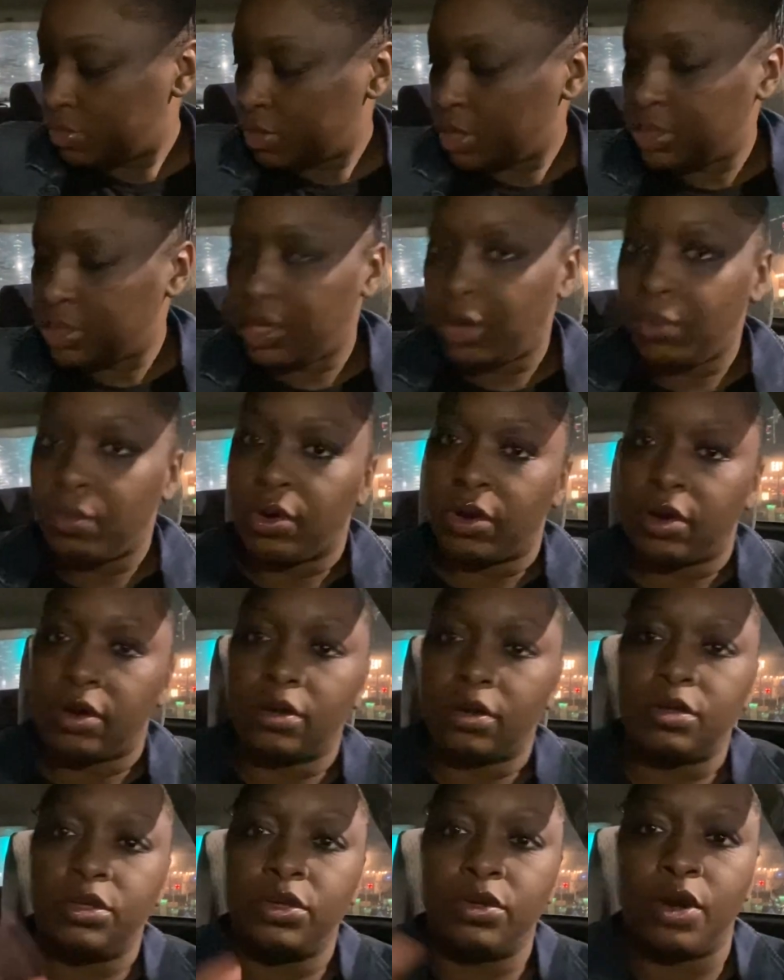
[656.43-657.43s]
they were,
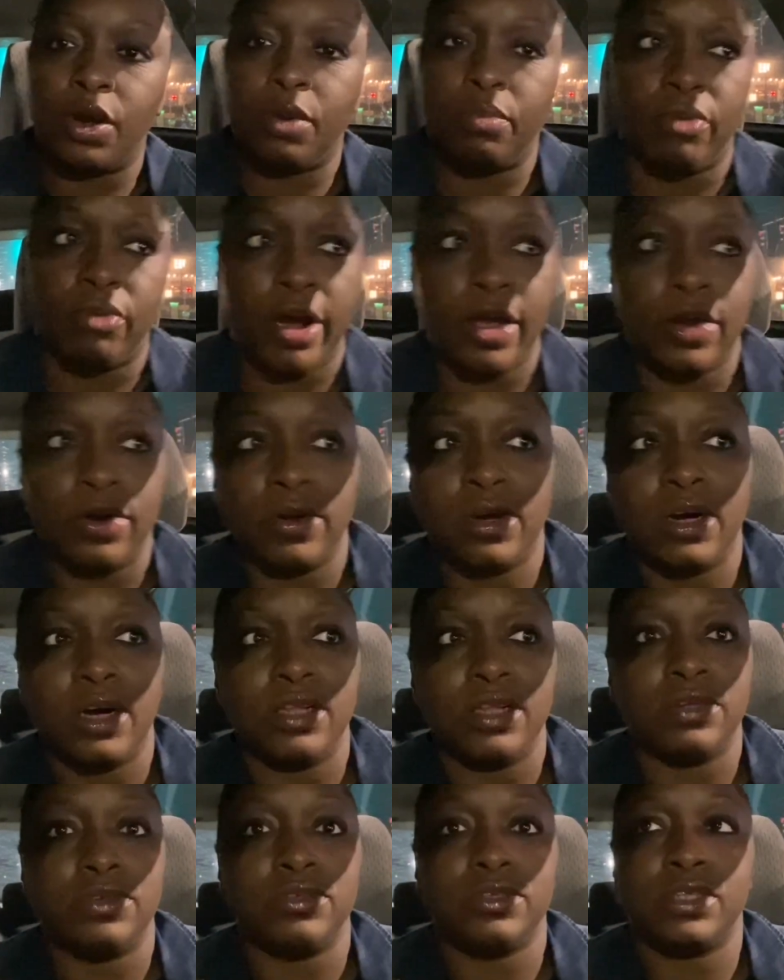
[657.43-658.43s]
you know, brighter
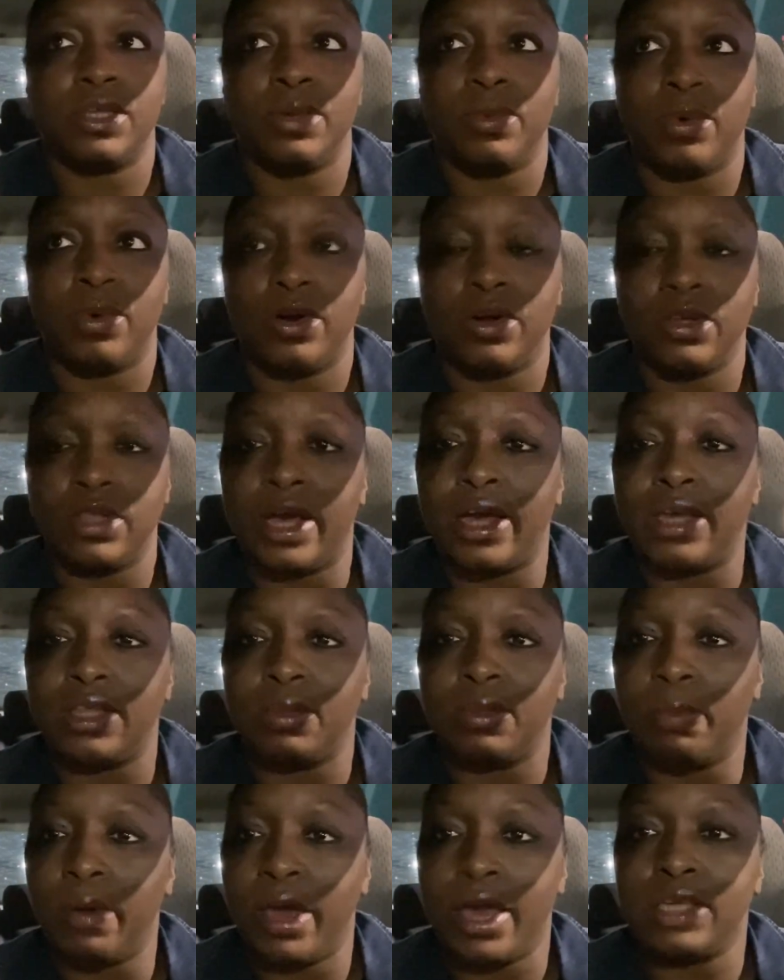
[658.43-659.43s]
colors. They weren't like
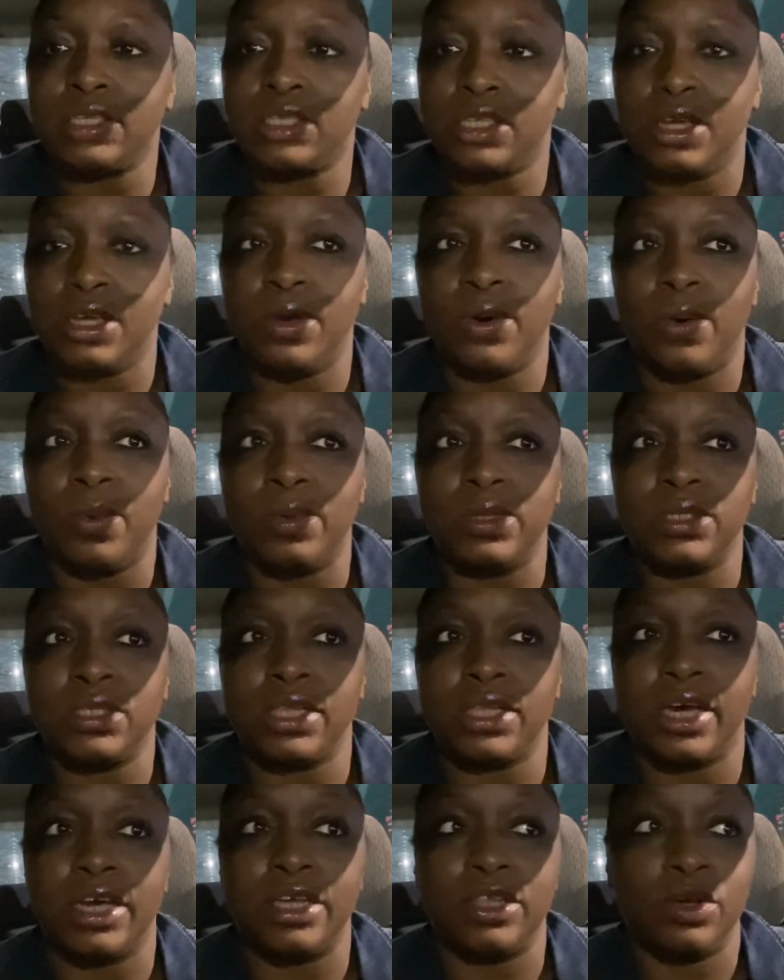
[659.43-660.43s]
the pastel ones
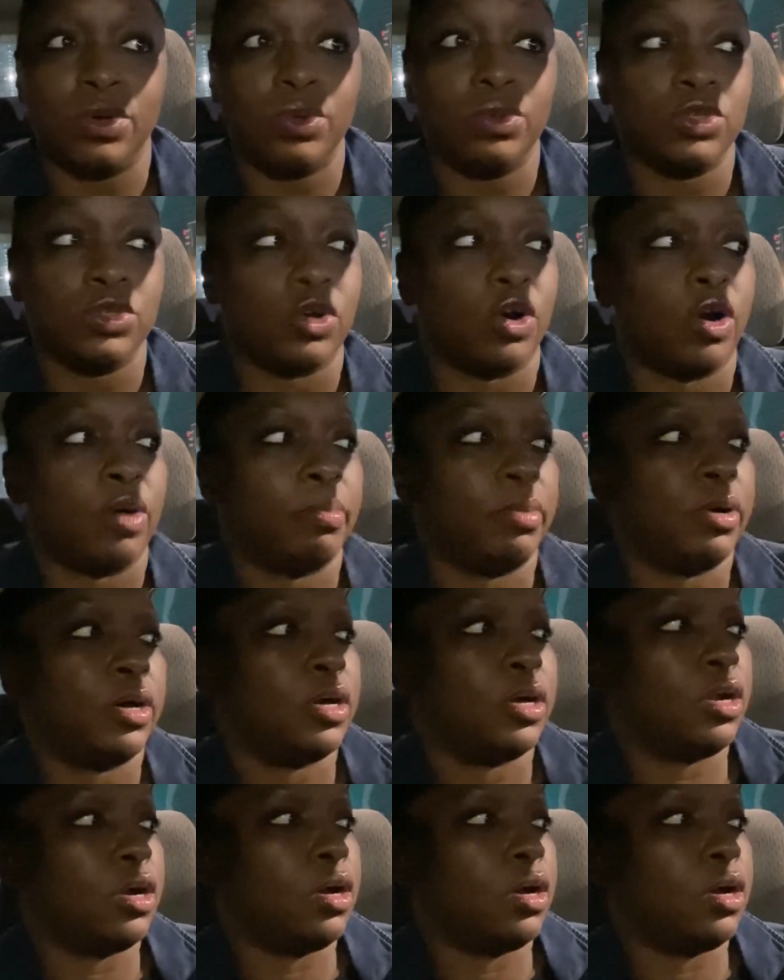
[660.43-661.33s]
like those are, but